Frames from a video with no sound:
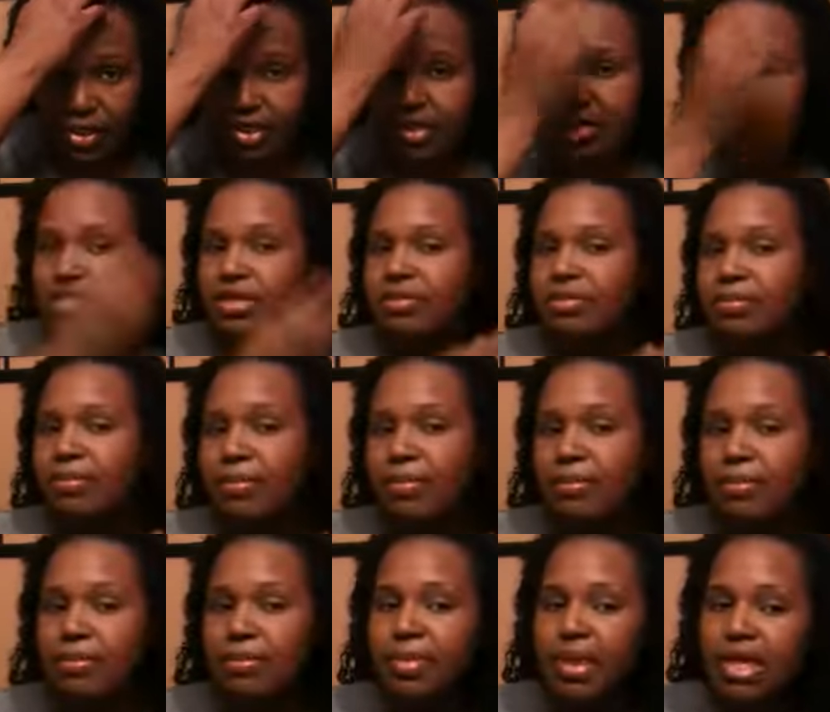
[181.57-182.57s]
hair to
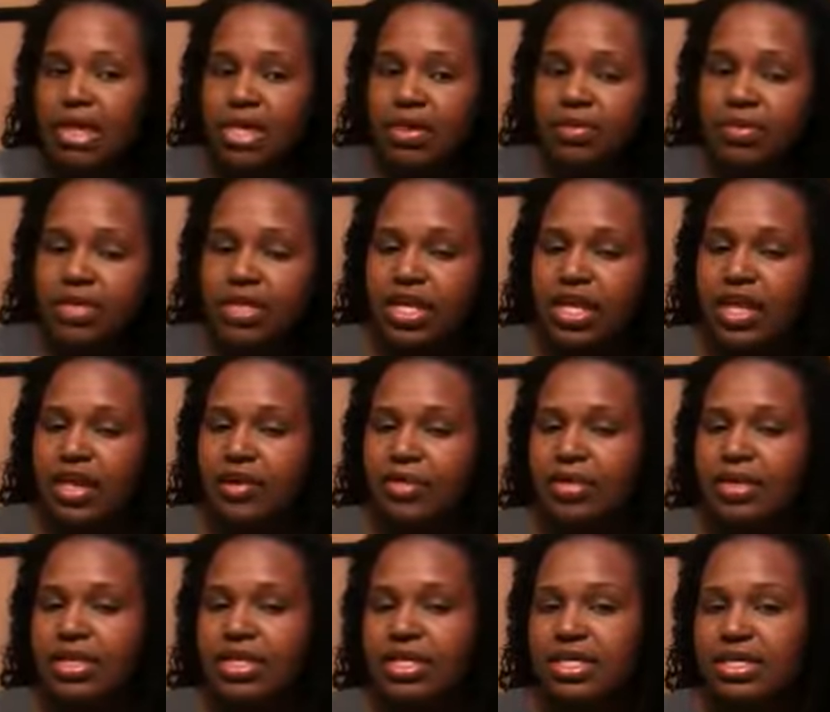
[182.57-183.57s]
blend with the hair,
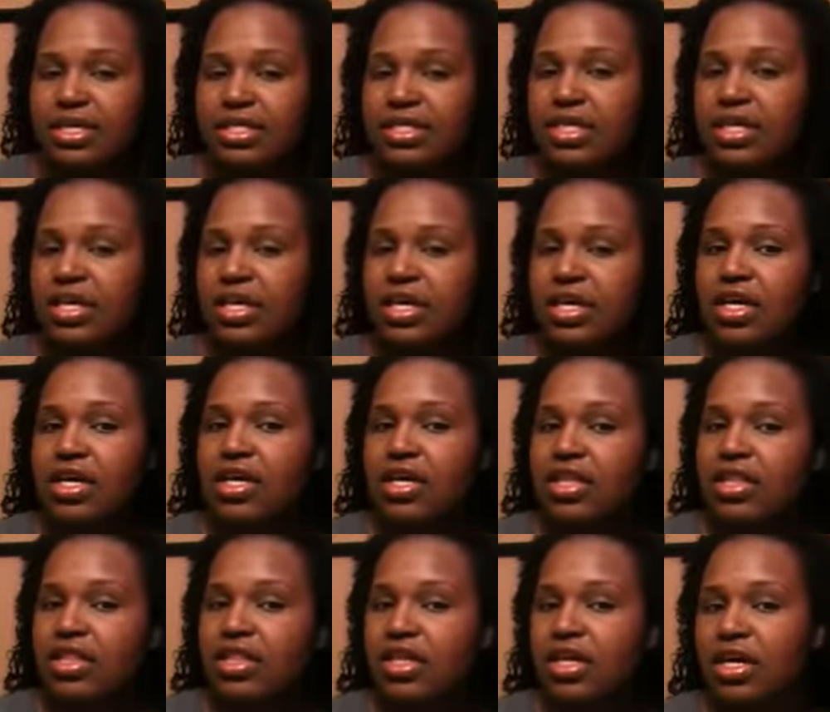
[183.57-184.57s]
because
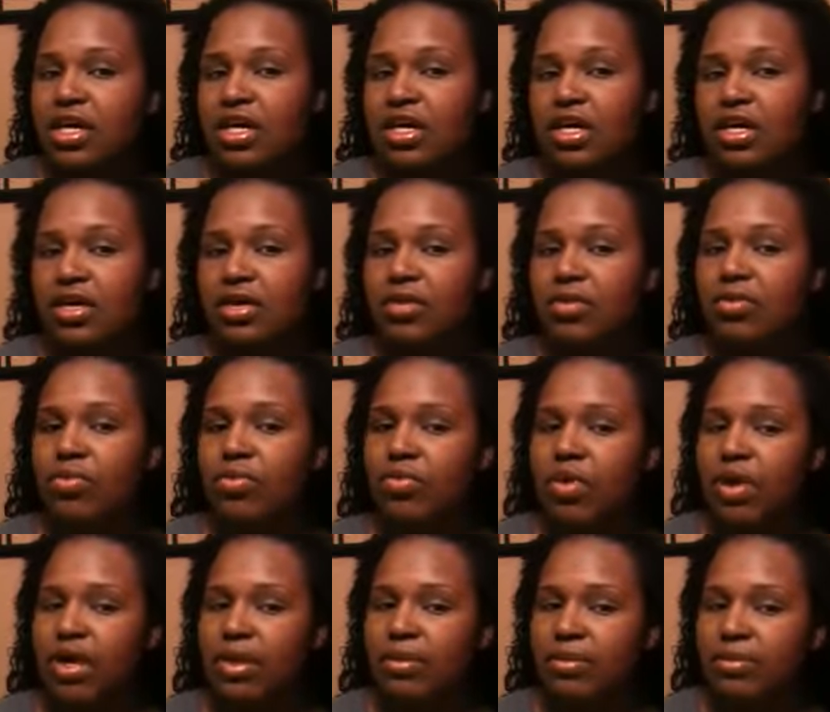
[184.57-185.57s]
the
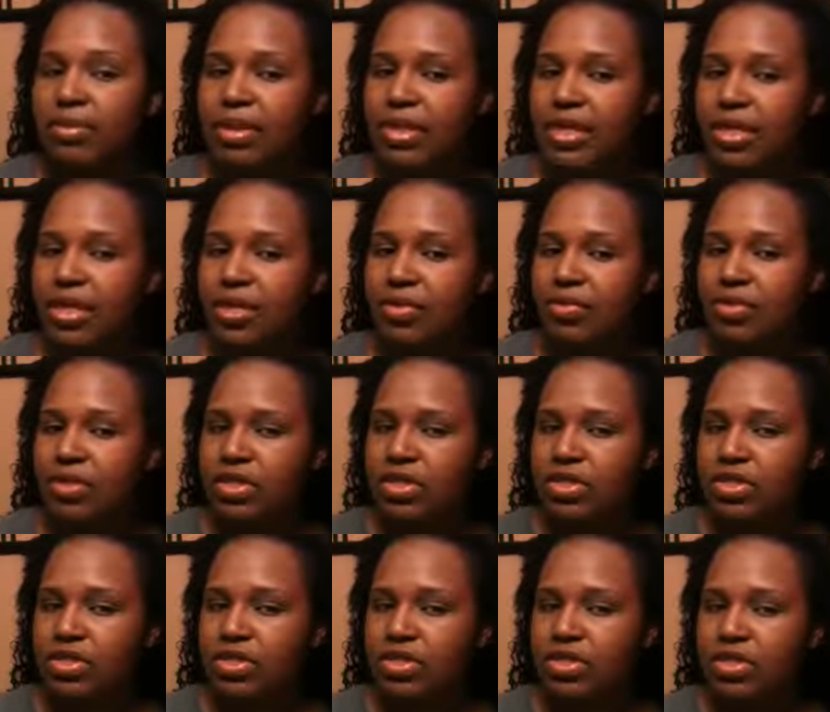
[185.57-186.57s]
1B
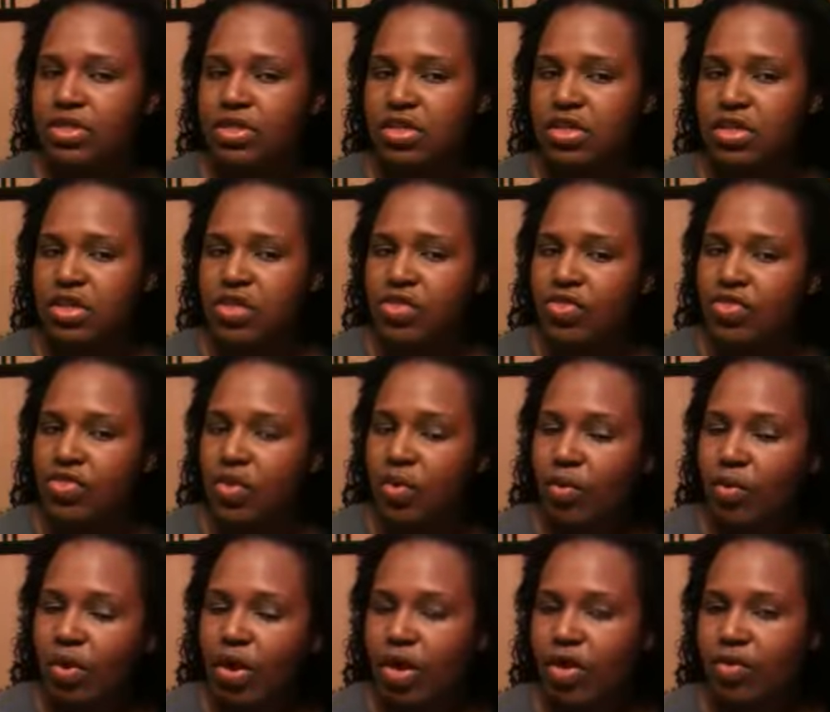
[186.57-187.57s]
was, the
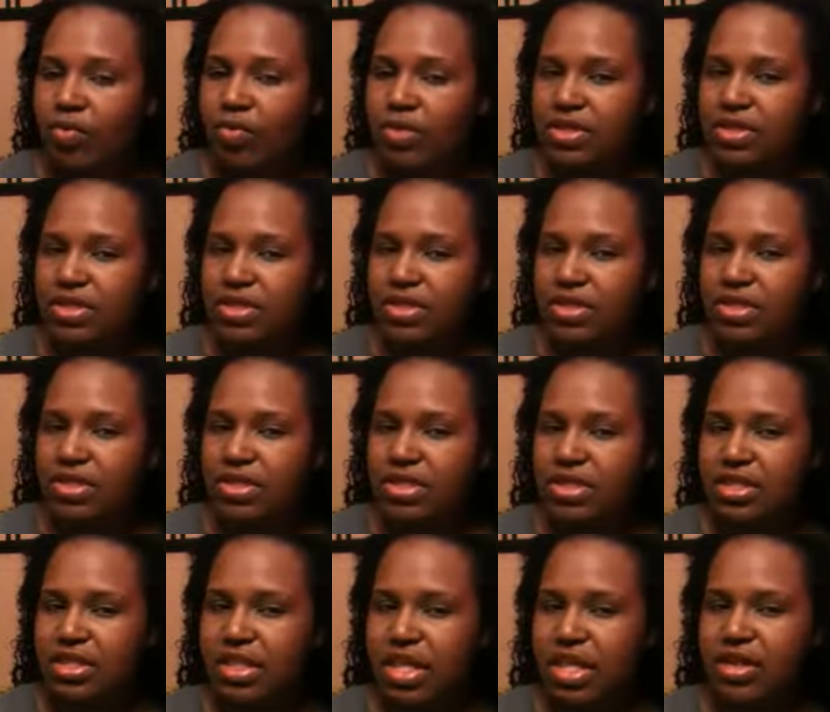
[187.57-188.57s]
one was,
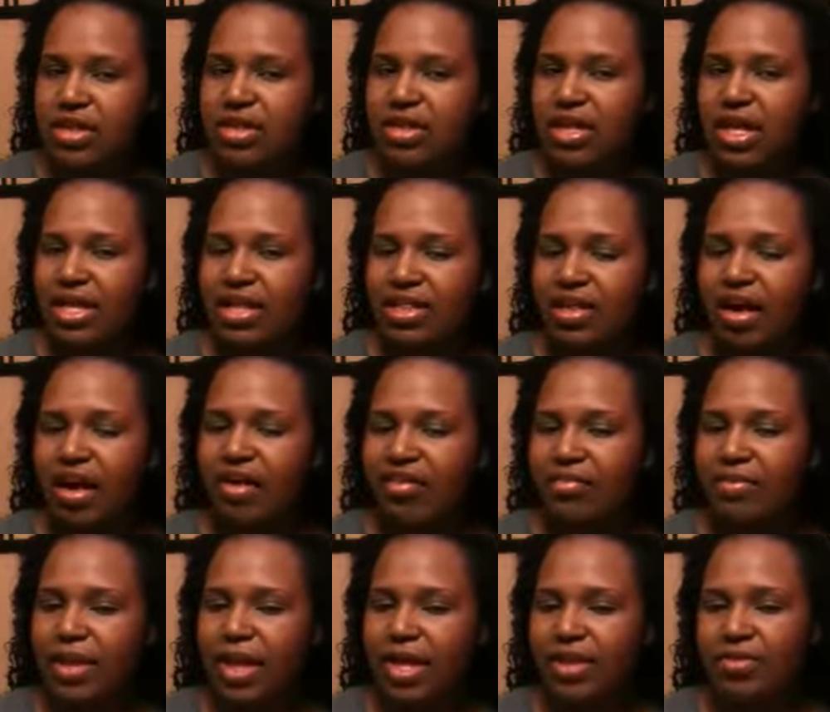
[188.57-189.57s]
it, like the
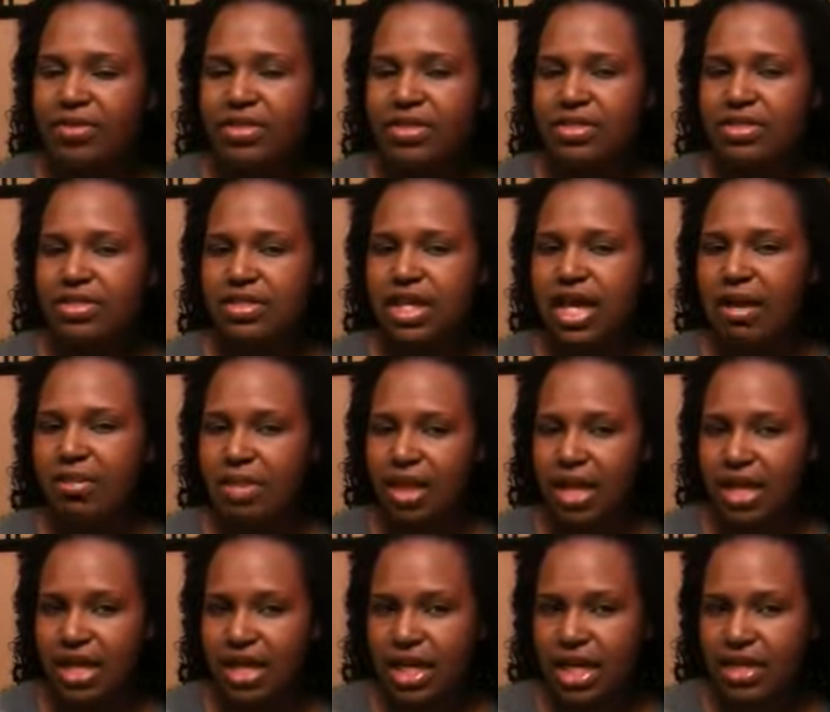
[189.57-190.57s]
off black was not
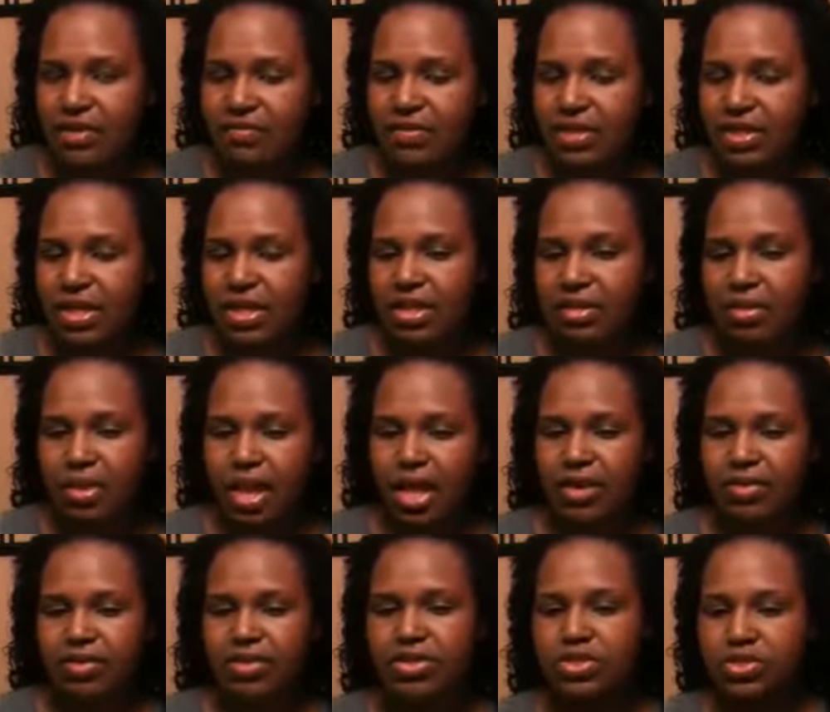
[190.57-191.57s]
black enough, and then the
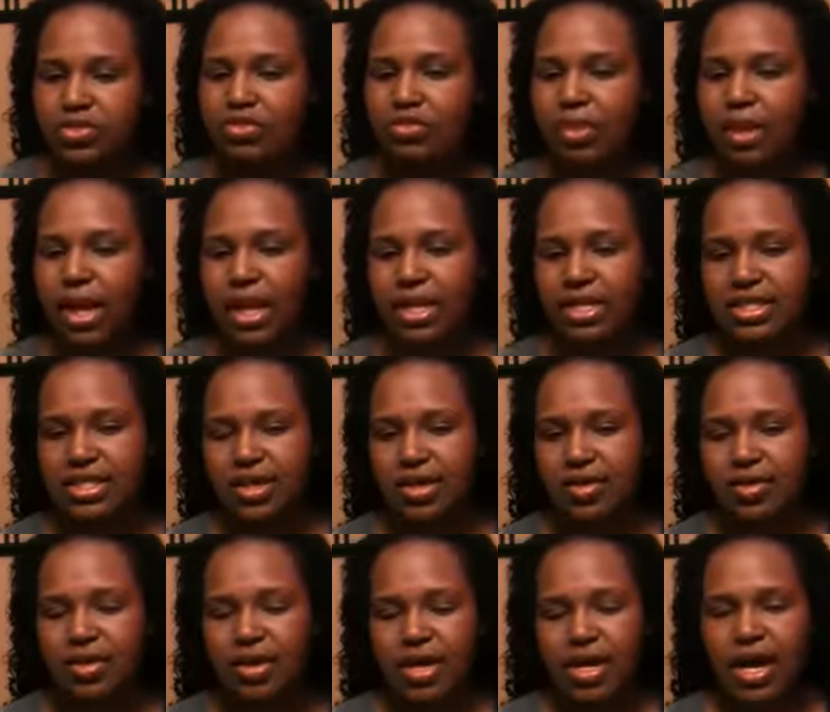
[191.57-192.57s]
black was too black,
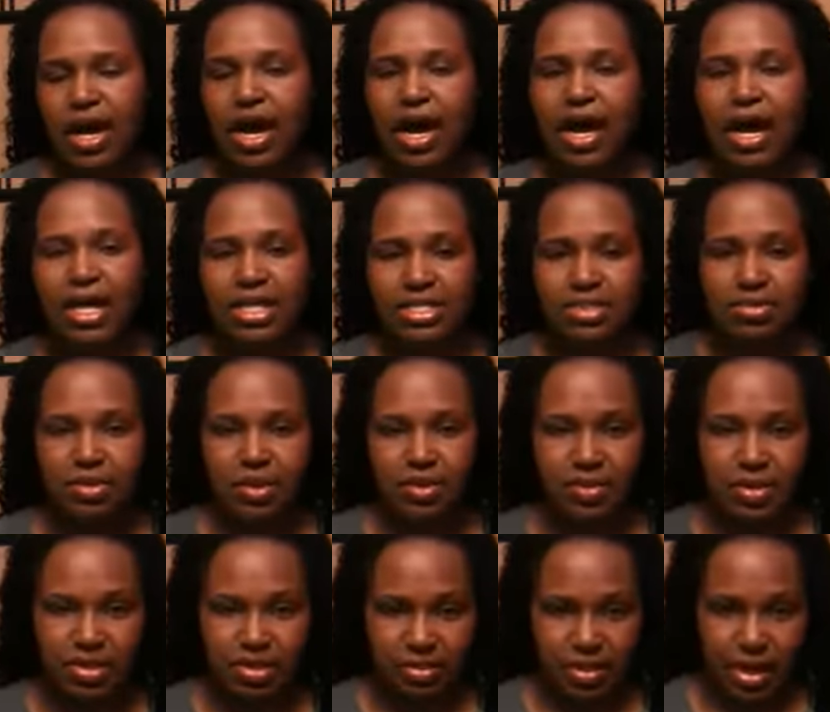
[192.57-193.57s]
so I had to put a
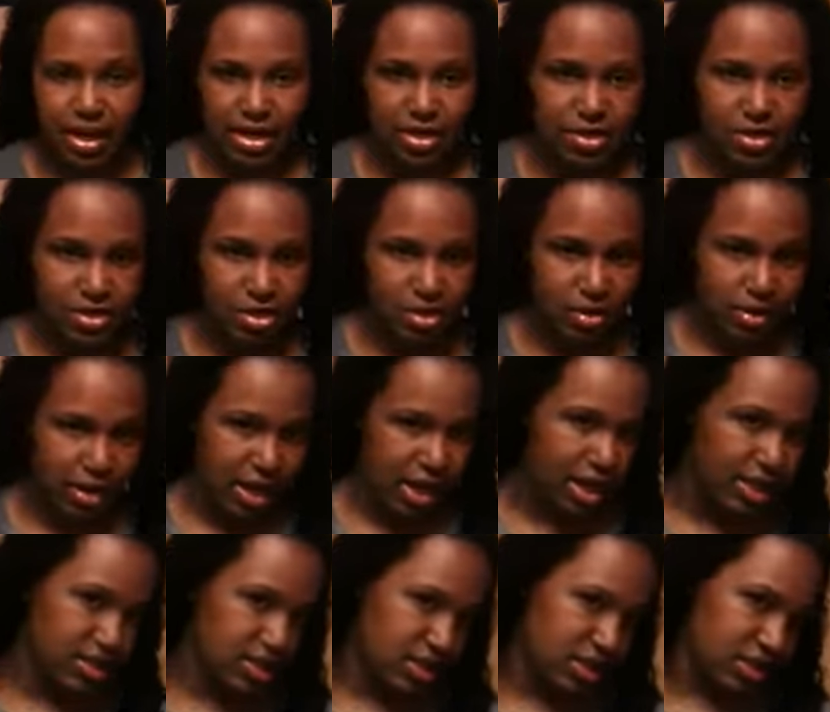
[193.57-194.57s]
rinse in my hair, so I
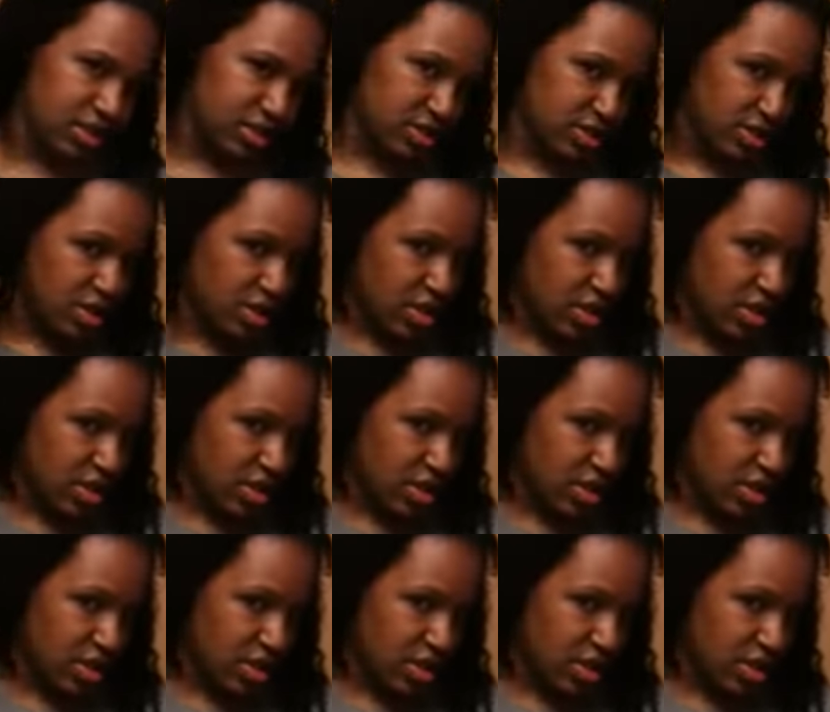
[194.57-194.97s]
had to get